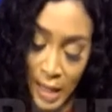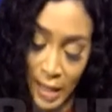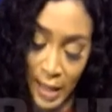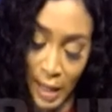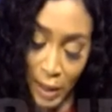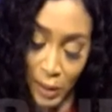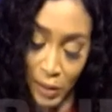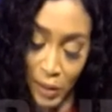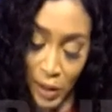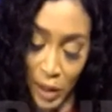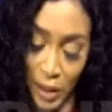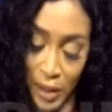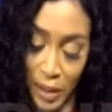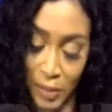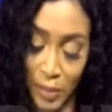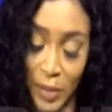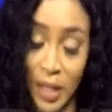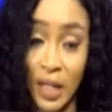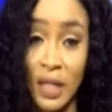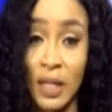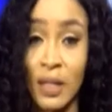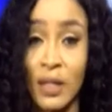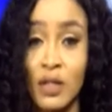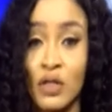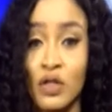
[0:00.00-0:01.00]
Now joining
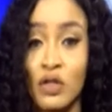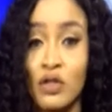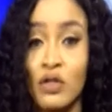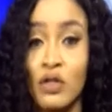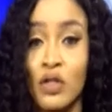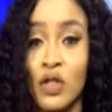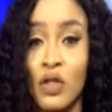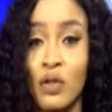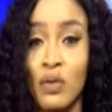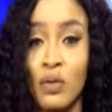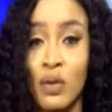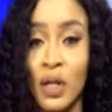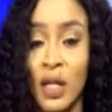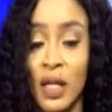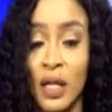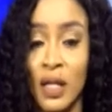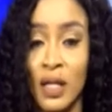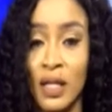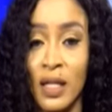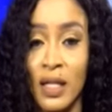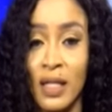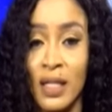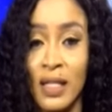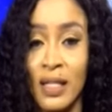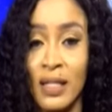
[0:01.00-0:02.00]
me in the studio
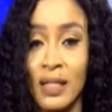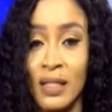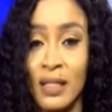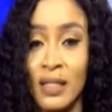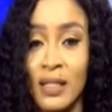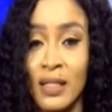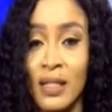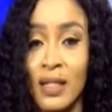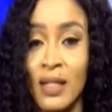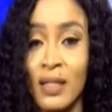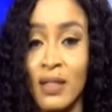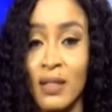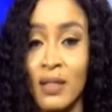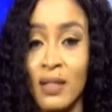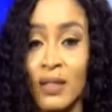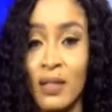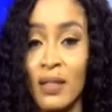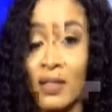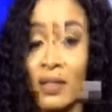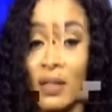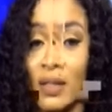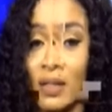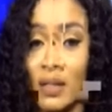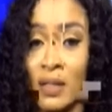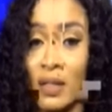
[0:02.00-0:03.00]
is
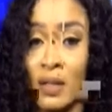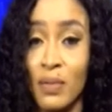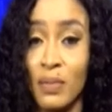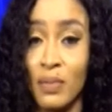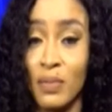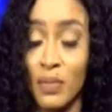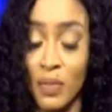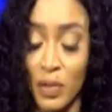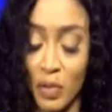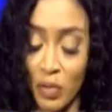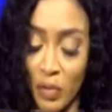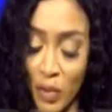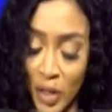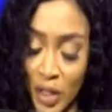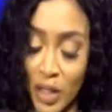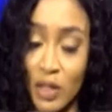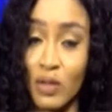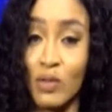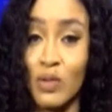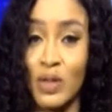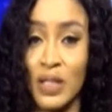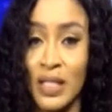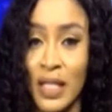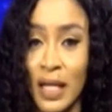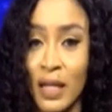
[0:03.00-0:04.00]
in this
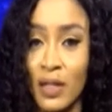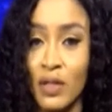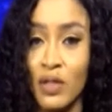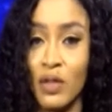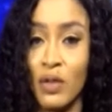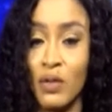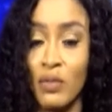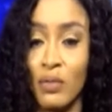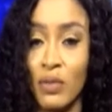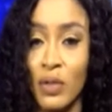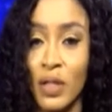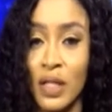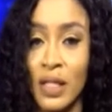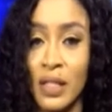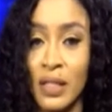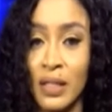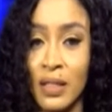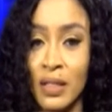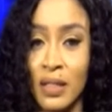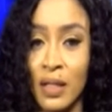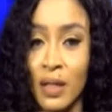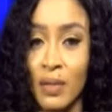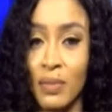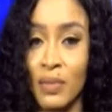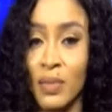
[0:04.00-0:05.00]
critical sector
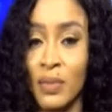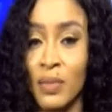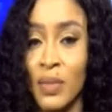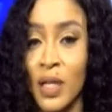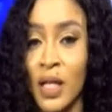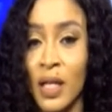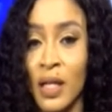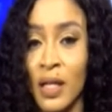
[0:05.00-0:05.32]
is a